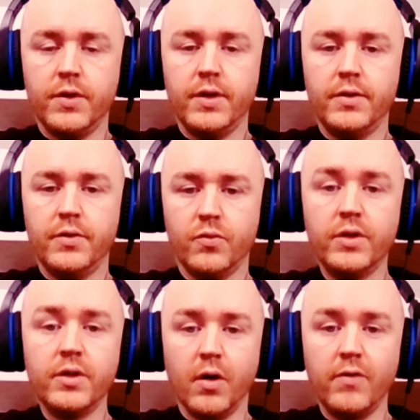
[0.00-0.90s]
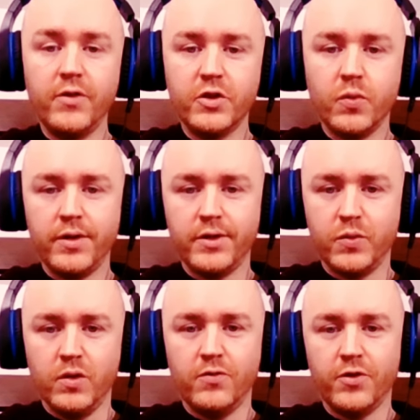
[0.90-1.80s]
The real obvious one is
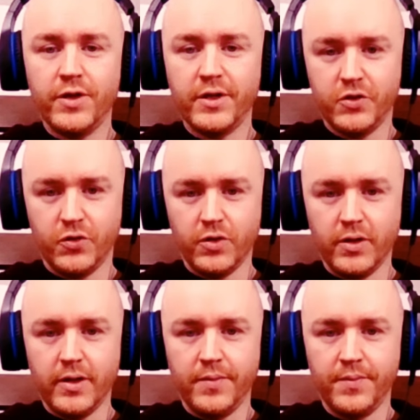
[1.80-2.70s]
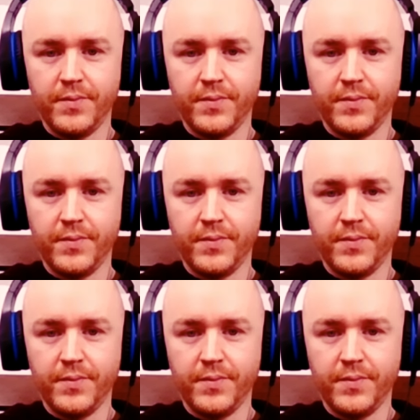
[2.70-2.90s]
we look for it externally.